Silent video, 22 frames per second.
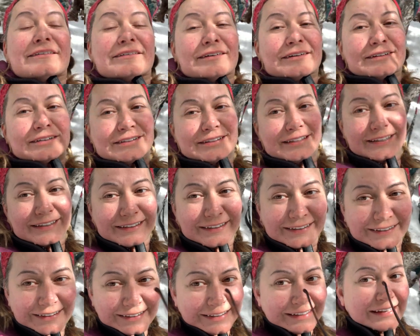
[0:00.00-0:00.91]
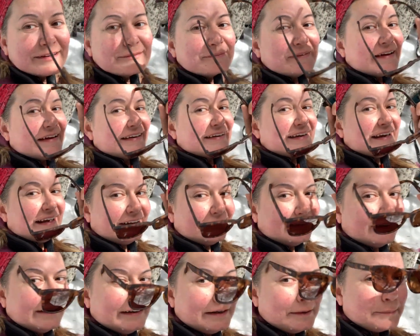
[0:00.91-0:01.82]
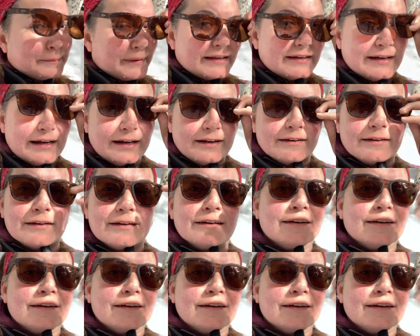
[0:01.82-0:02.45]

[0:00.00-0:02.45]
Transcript: First, man down, man down.